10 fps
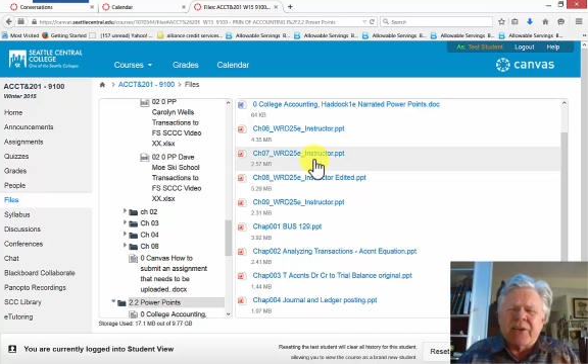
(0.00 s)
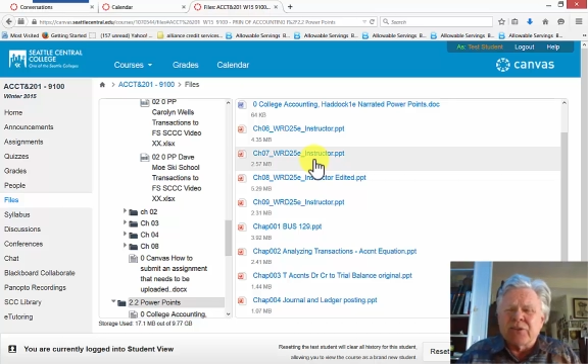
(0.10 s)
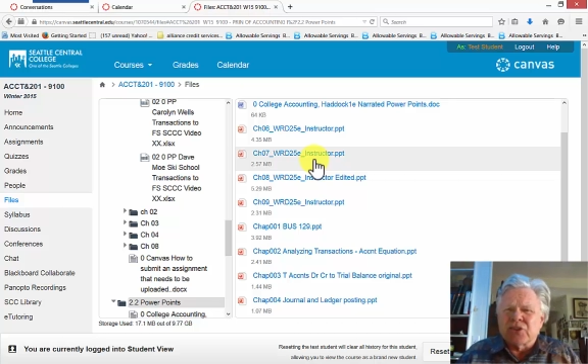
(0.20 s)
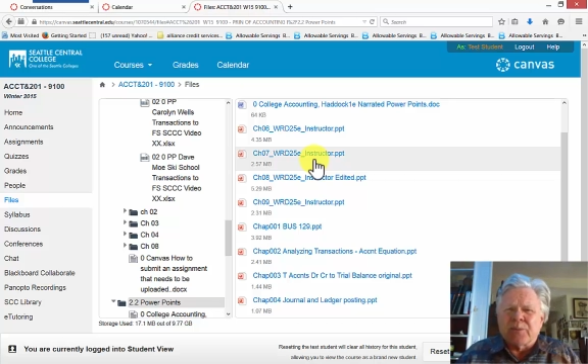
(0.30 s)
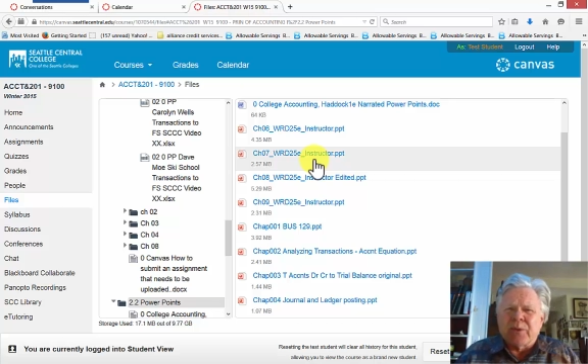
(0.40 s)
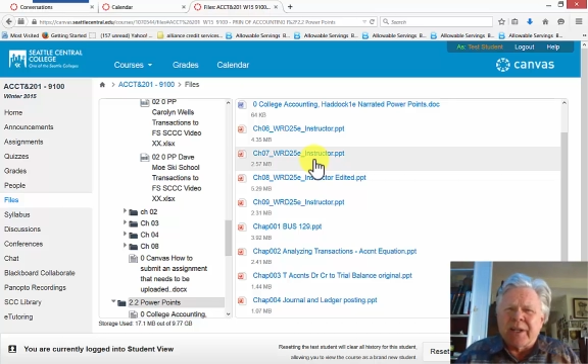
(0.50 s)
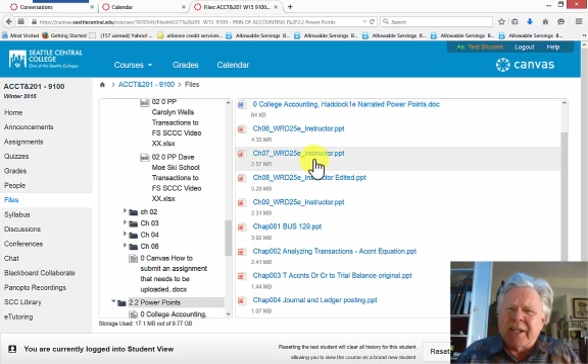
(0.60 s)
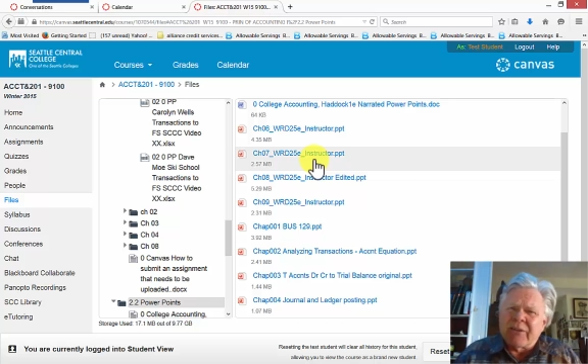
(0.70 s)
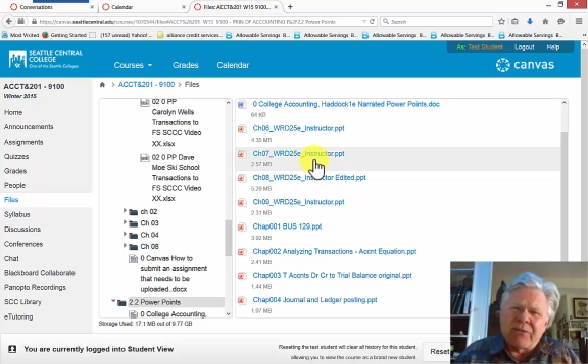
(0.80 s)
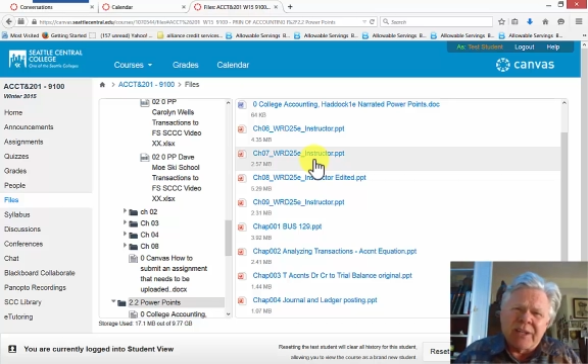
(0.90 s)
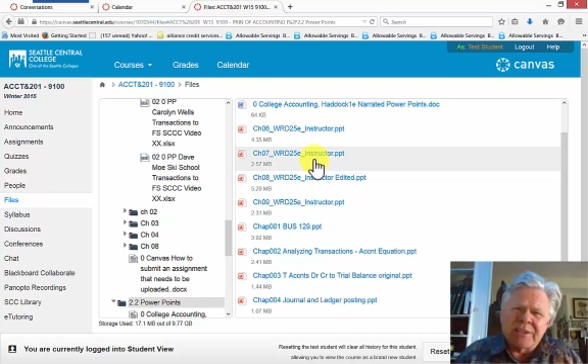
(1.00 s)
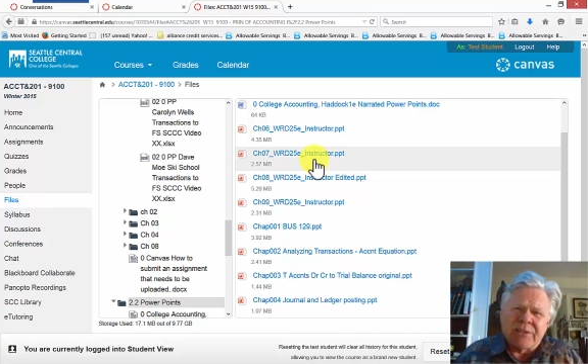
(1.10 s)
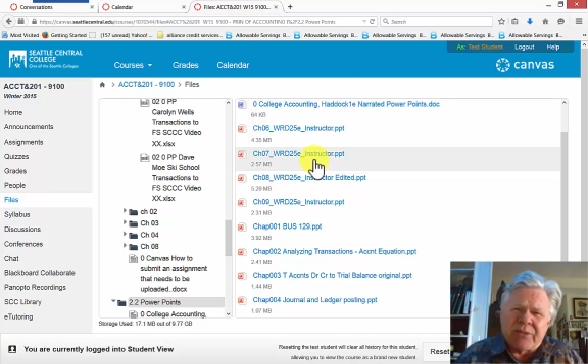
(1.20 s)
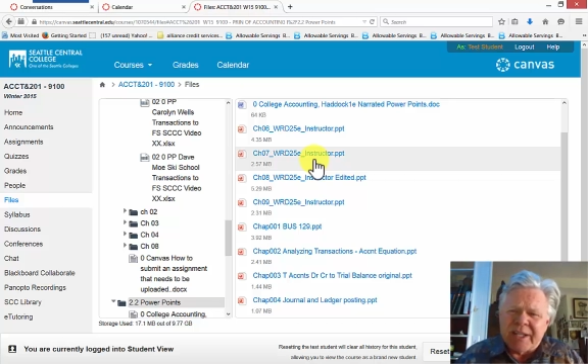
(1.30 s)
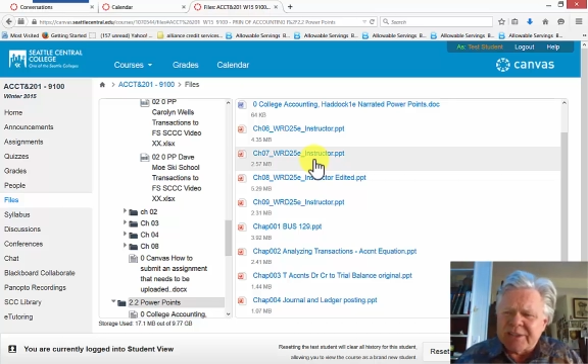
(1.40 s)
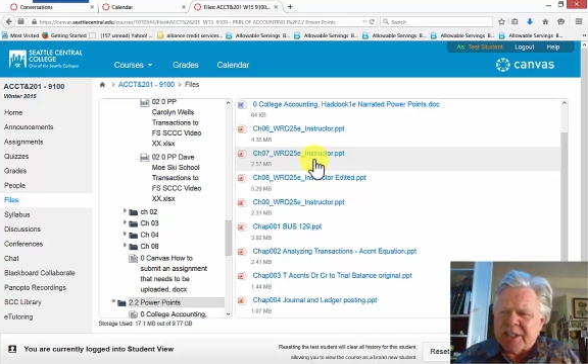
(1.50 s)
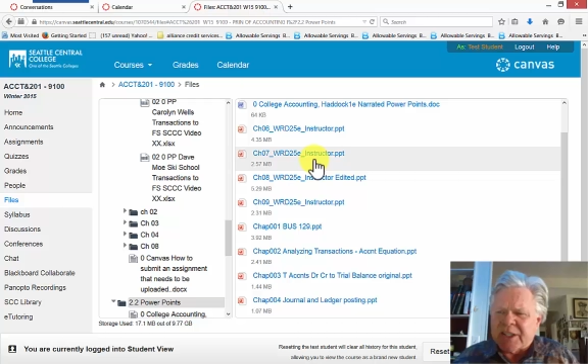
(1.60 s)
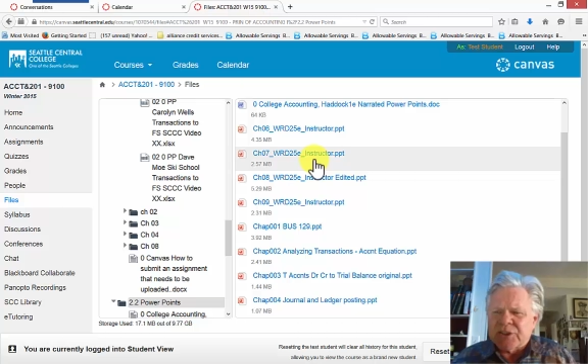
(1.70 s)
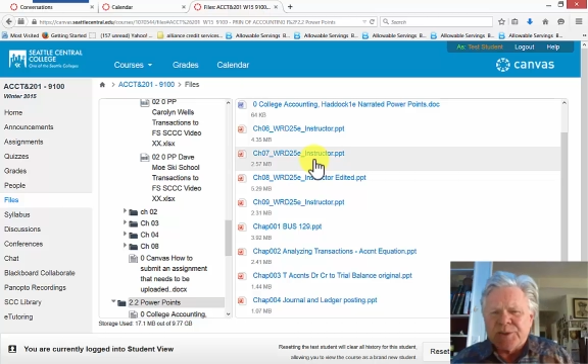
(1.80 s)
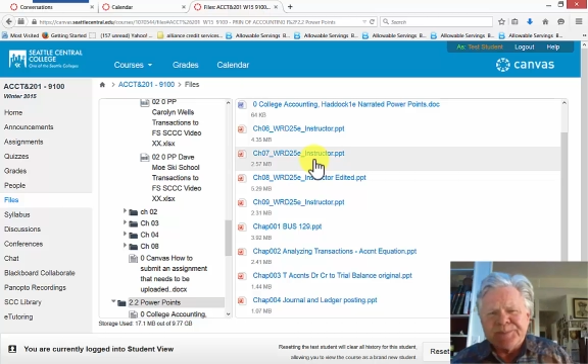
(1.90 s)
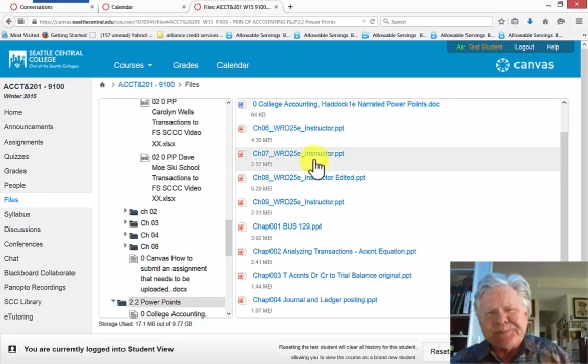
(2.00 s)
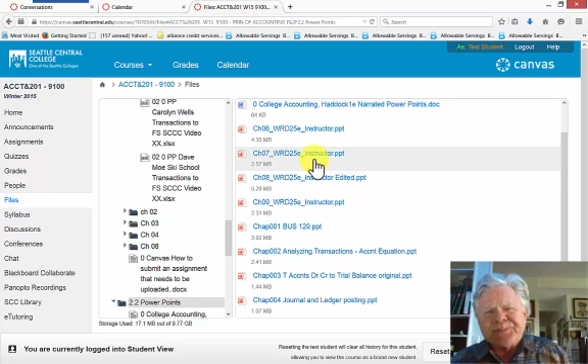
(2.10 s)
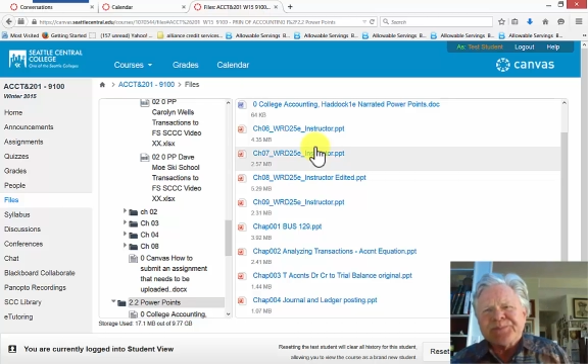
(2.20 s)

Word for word: I use them in a face-to-face lecture.